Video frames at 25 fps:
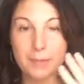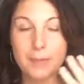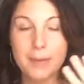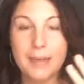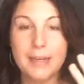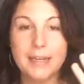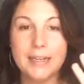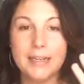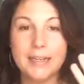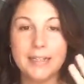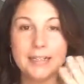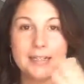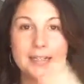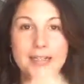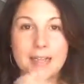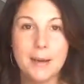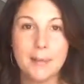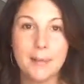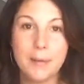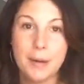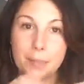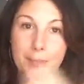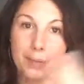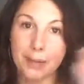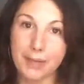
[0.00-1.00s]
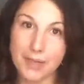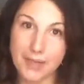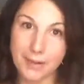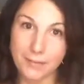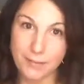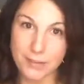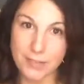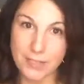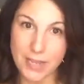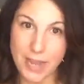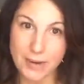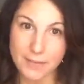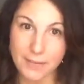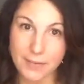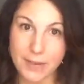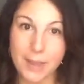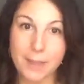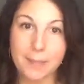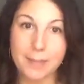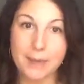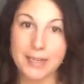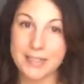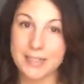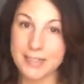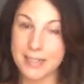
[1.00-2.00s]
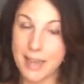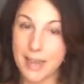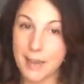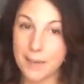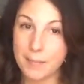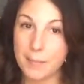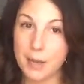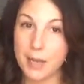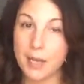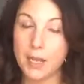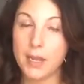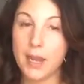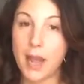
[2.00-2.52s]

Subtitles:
because I'm going to play devil's advocate because I'm